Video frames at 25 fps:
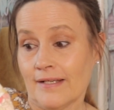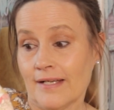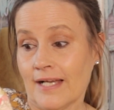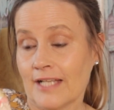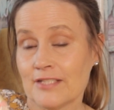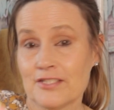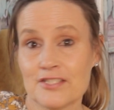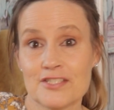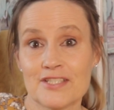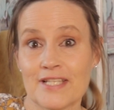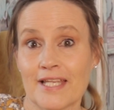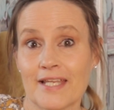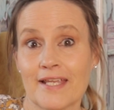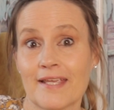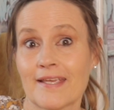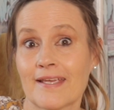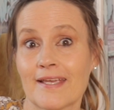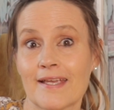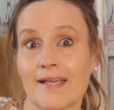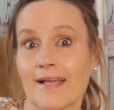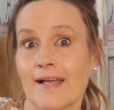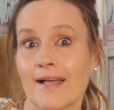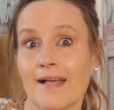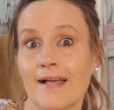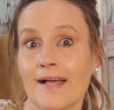I just like,
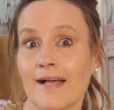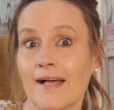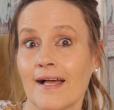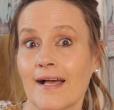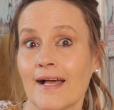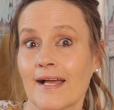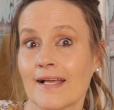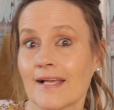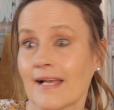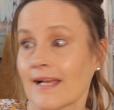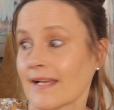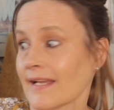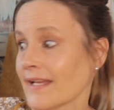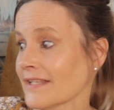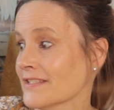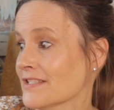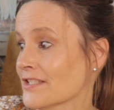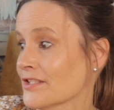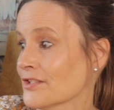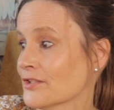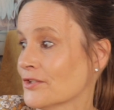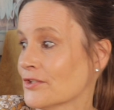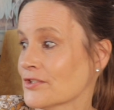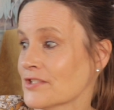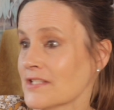I, I get
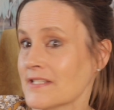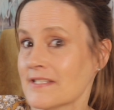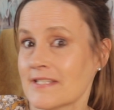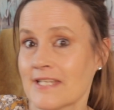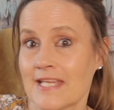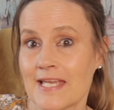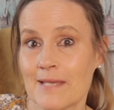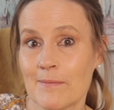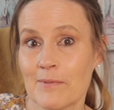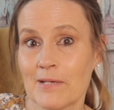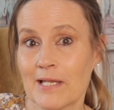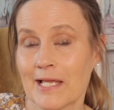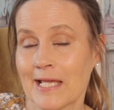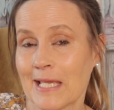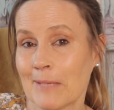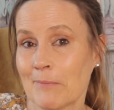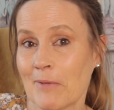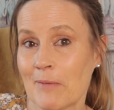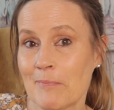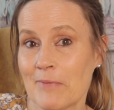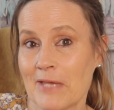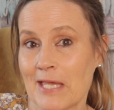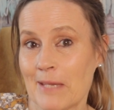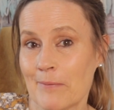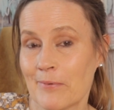to the cutting table, I get
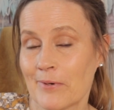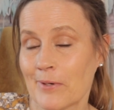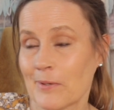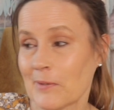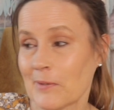my paper